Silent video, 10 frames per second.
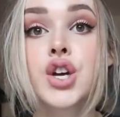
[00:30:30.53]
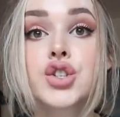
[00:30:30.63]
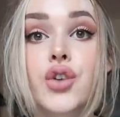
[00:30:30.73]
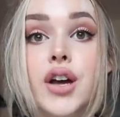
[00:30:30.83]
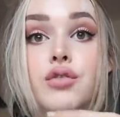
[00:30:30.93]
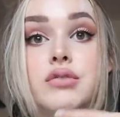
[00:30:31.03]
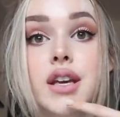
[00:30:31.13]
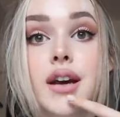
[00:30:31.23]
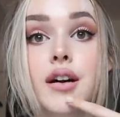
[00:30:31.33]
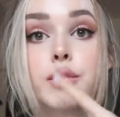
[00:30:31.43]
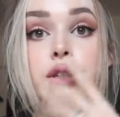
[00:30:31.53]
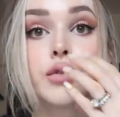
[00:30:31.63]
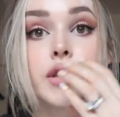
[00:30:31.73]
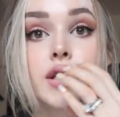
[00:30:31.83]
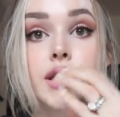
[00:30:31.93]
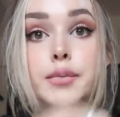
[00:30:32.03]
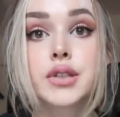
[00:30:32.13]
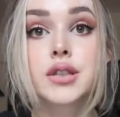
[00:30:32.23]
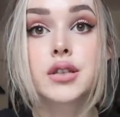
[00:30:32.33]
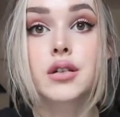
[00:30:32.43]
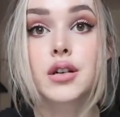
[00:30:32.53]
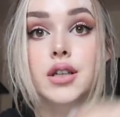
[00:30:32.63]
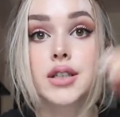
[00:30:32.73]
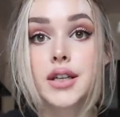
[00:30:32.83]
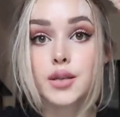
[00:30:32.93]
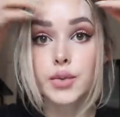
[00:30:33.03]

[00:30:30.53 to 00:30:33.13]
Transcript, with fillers: So I don't think I'll be doing the lips on a daily